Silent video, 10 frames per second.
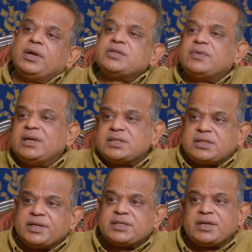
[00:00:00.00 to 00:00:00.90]
as well as
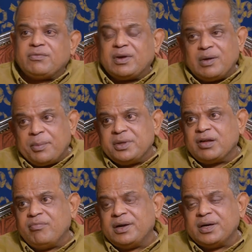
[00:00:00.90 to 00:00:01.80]
there is a one
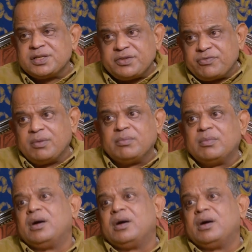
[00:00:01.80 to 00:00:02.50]
Amitabh Banerjee from